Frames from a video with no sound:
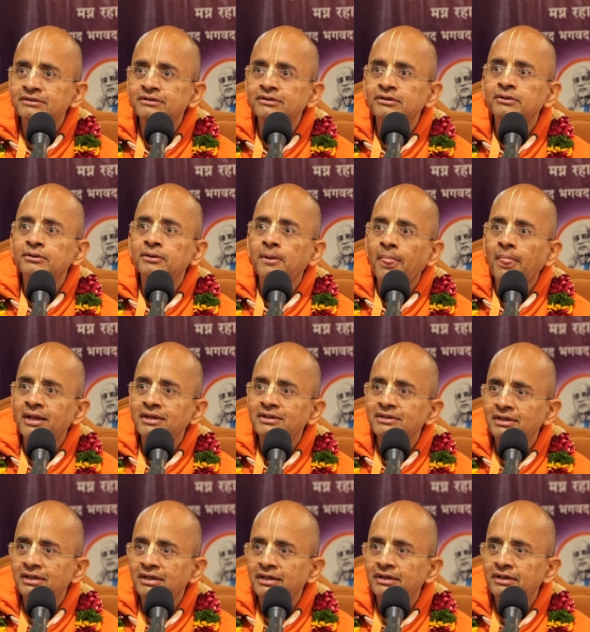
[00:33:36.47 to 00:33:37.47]
So,
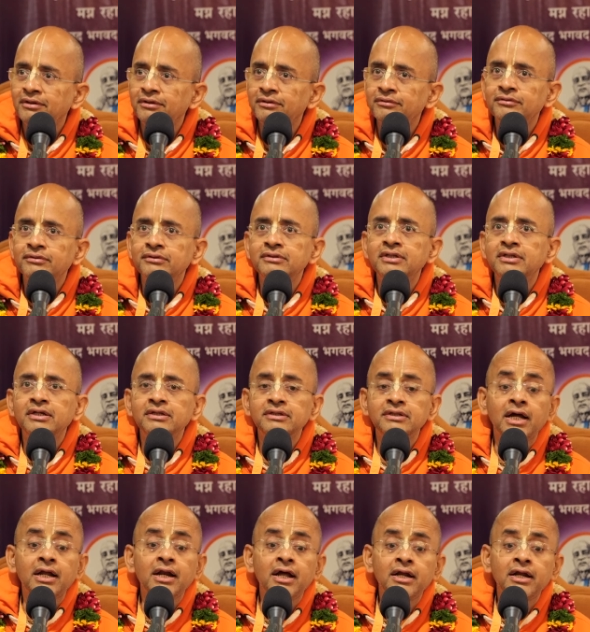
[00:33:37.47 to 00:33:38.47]

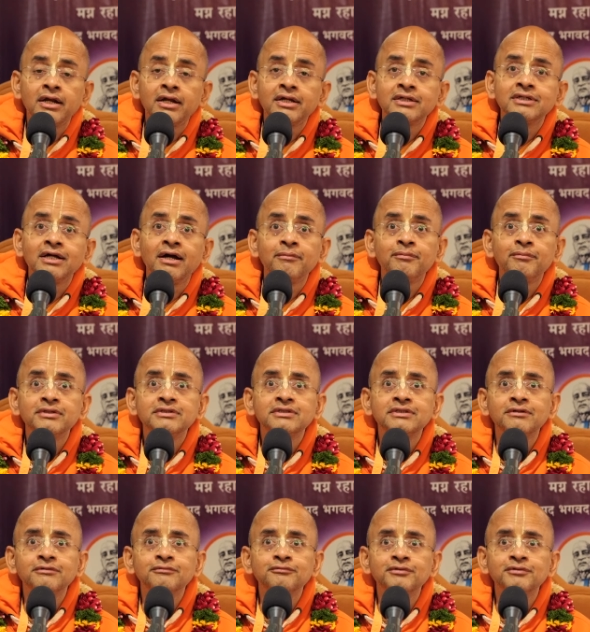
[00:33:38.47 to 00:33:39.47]
there are
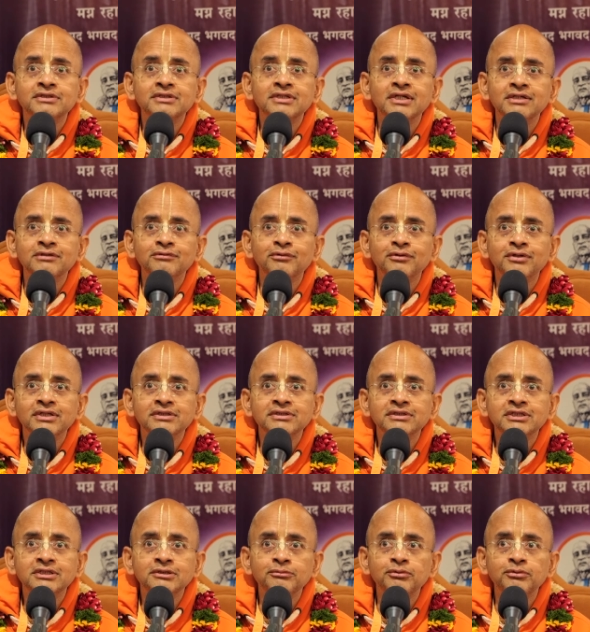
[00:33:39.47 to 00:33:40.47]
examples of Western devotees
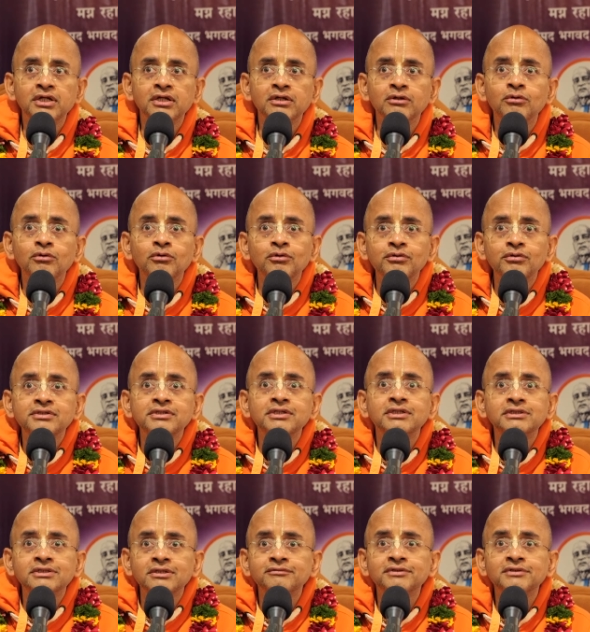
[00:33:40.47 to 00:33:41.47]
distributing whole
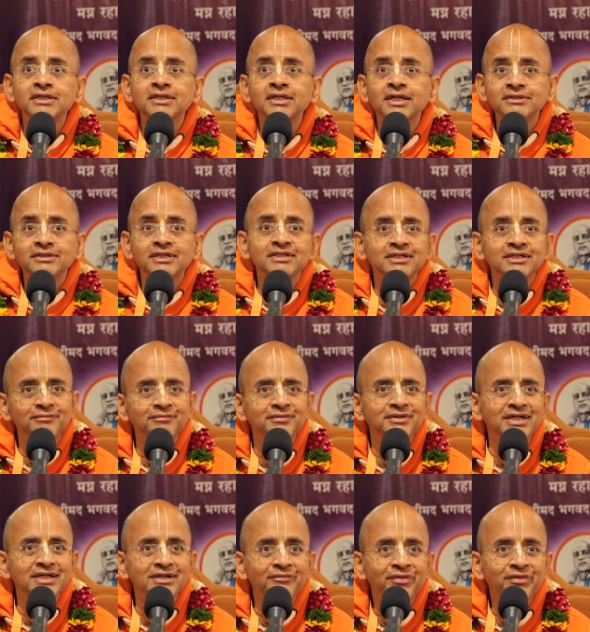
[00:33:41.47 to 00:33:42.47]
sets of Chaitanya
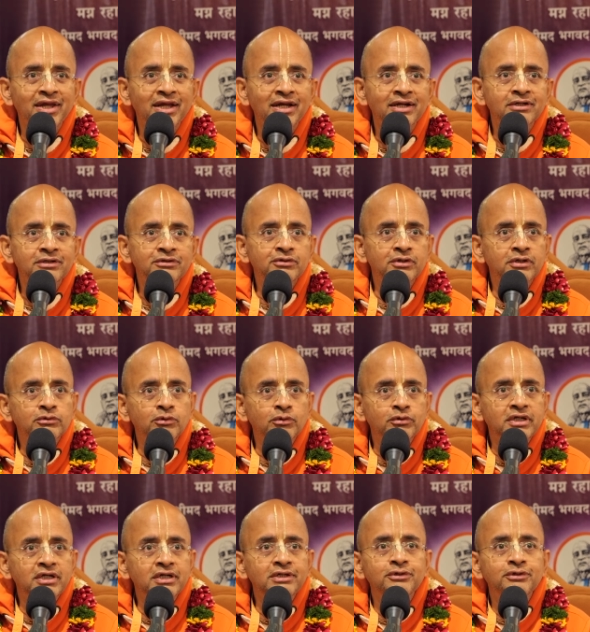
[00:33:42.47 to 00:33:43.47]
Charitamrita to a
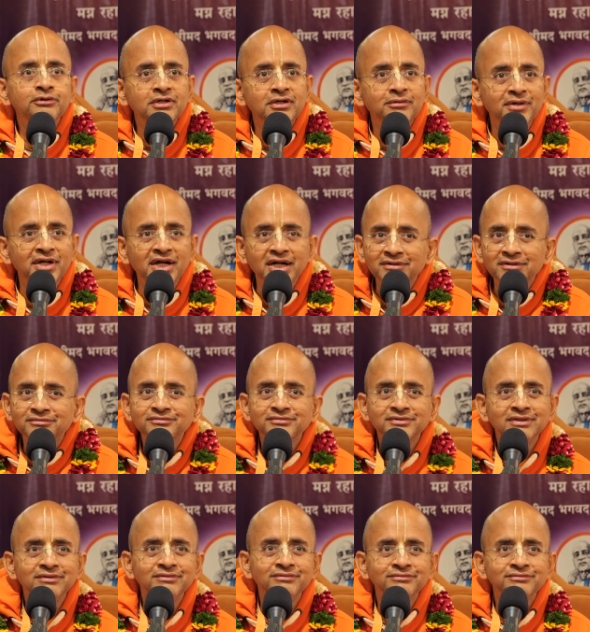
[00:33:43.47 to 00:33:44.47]
total newcomer.
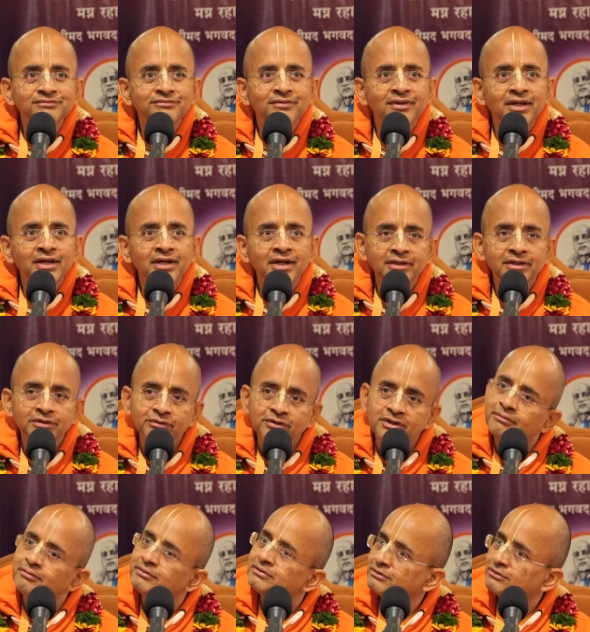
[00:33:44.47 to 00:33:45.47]
And the
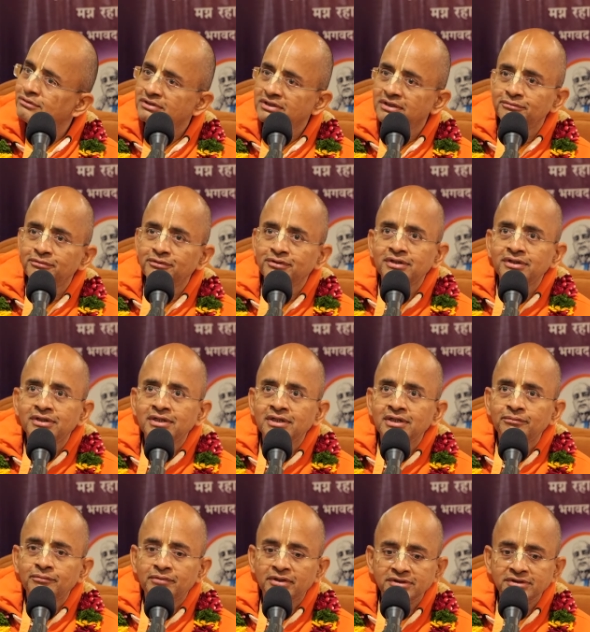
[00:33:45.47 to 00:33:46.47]
newcomers took the book
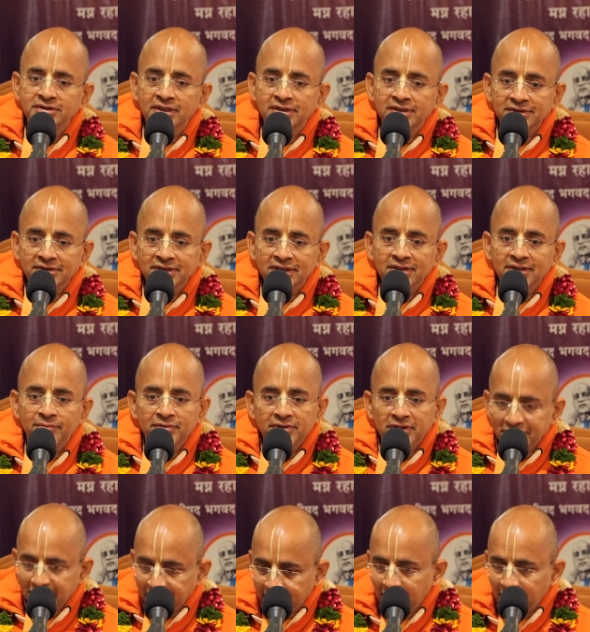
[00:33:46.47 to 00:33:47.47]
because in Chaitanya
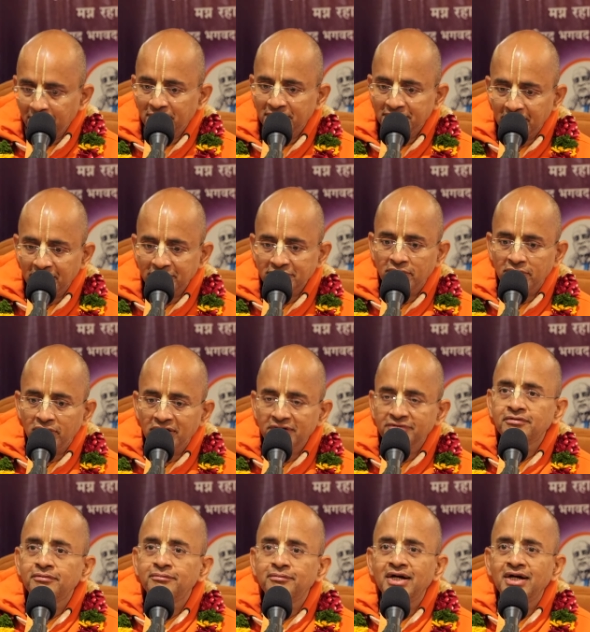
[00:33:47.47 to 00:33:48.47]
Charitamrita also Prabhupada talks a
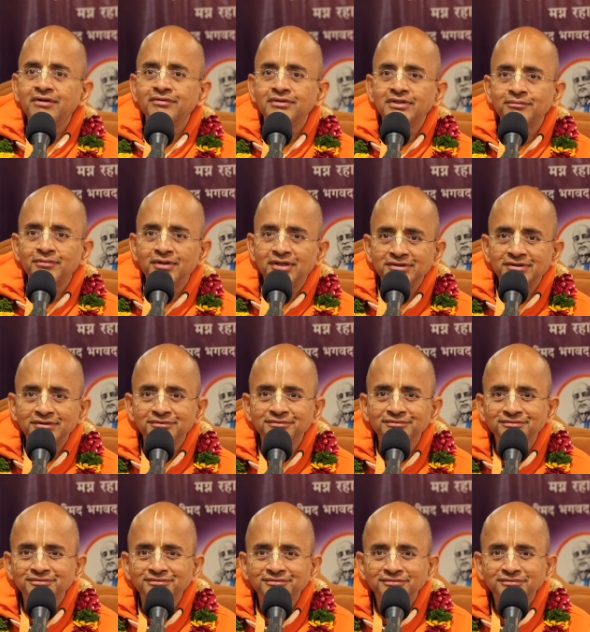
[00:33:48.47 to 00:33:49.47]
lot from Bhagavatam also.